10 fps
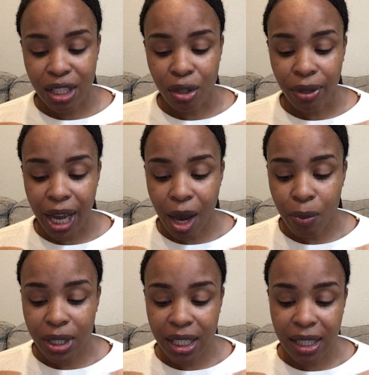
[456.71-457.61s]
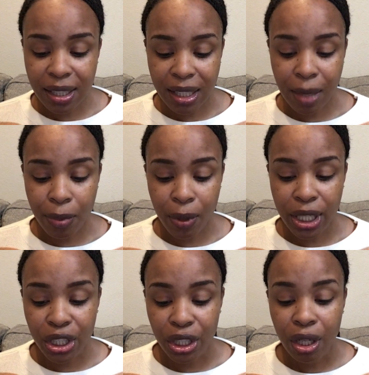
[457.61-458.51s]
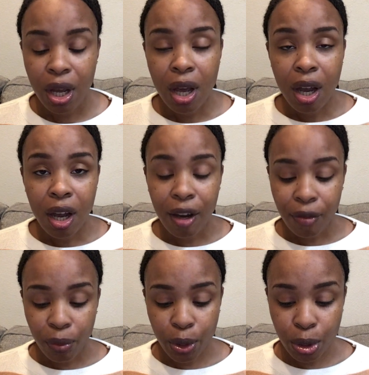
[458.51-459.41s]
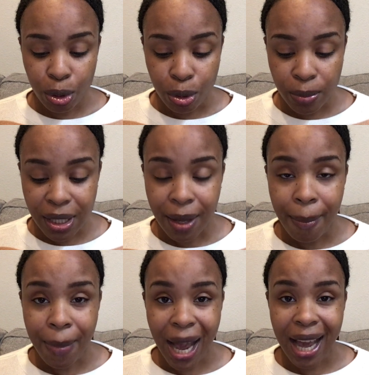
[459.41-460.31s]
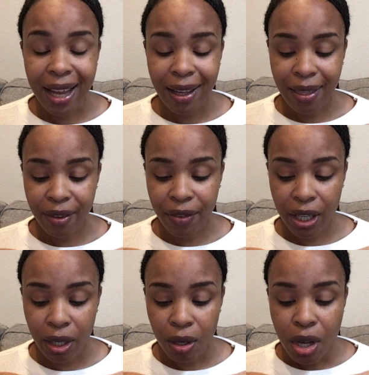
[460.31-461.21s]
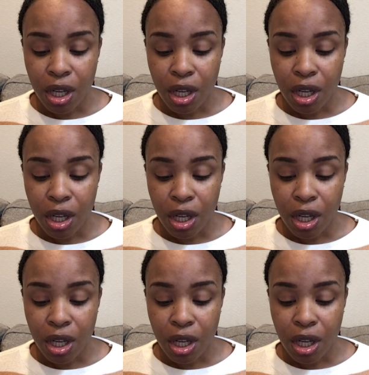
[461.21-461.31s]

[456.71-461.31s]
So now we see the separation of rooms by the veil.